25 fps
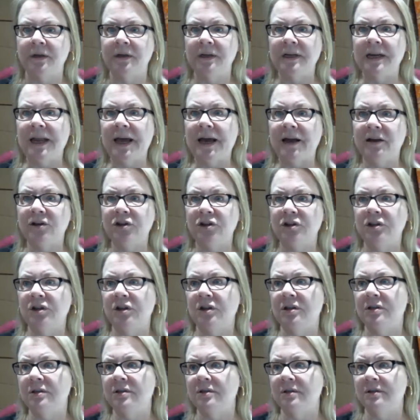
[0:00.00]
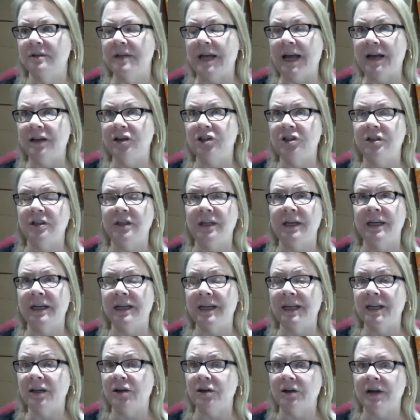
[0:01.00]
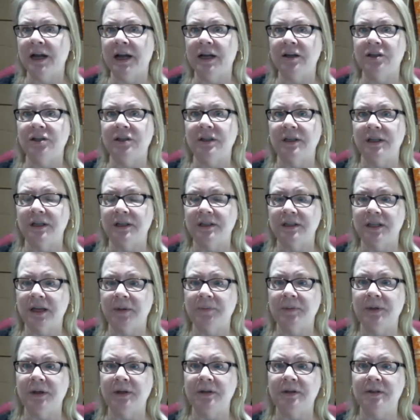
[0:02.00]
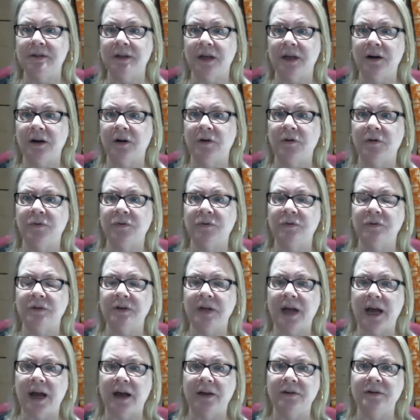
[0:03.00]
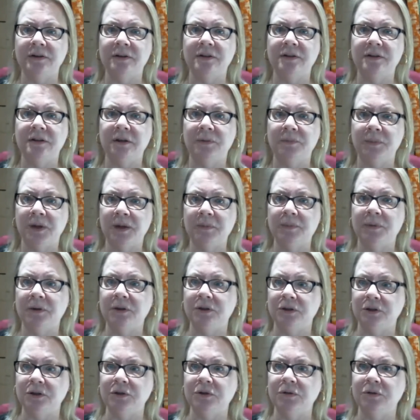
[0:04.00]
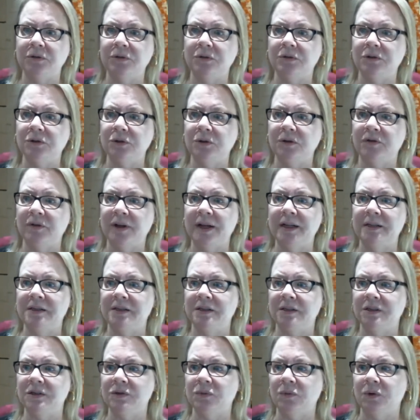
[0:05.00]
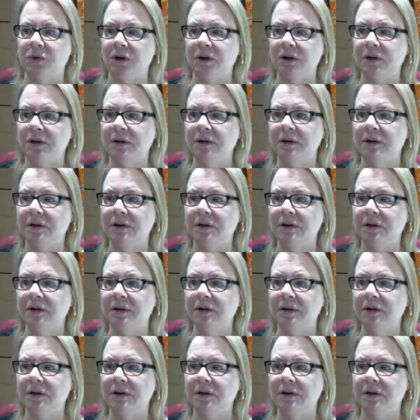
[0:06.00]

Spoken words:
nationally and internationally accepted set of tasks that people do to advance this work.